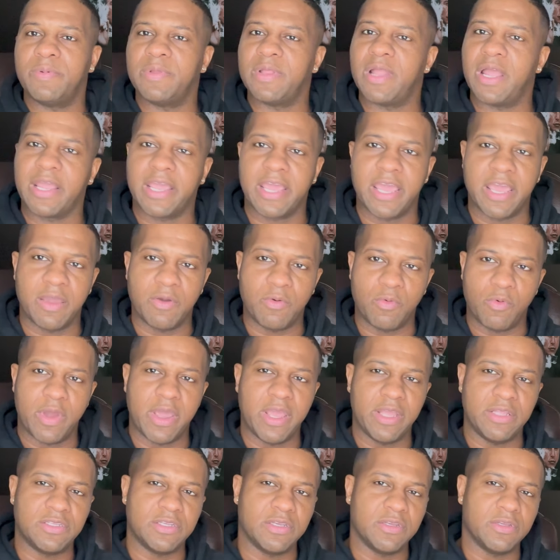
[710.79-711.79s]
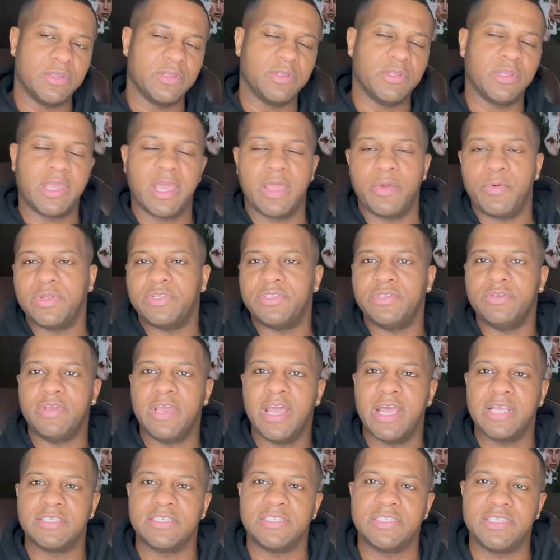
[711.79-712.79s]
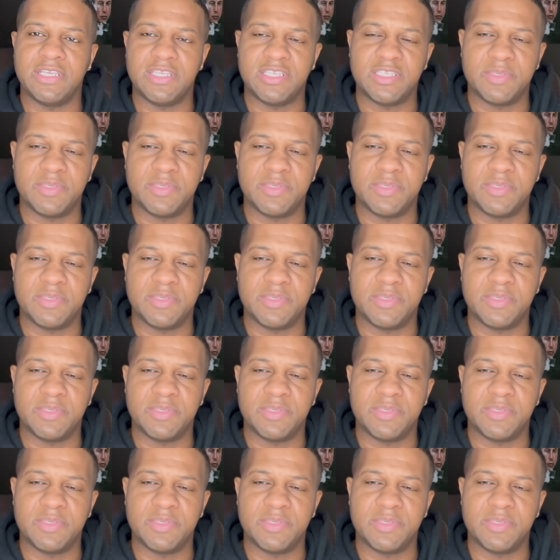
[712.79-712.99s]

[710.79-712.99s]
and I can't wait till you guys to see